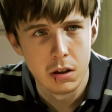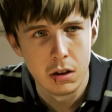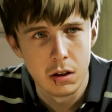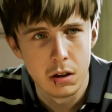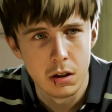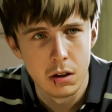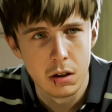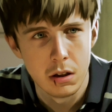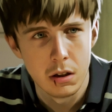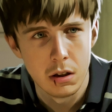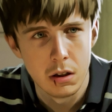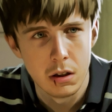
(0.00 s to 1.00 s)

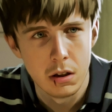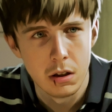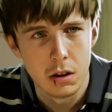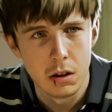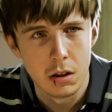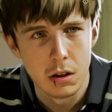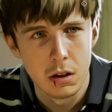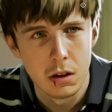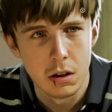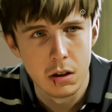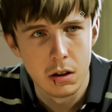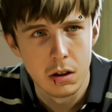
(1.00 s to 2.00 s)

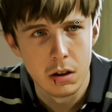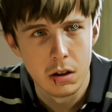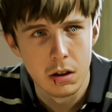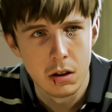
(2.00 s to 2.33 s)
No one is speaking in this clip.